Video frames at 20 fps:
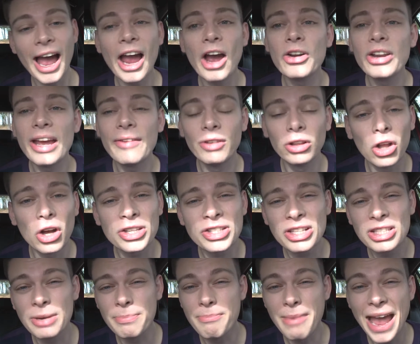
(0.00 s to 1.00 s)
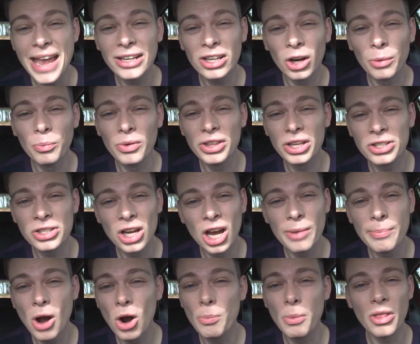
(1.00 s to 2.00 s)
Hyundai Velocity may come with a
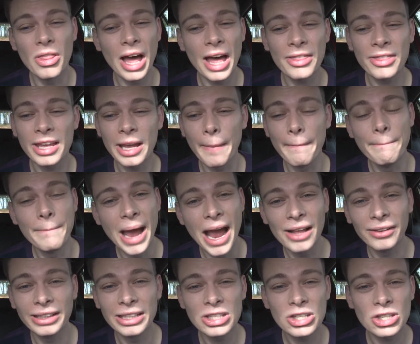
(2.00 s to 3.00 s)
turbo, but that thing barely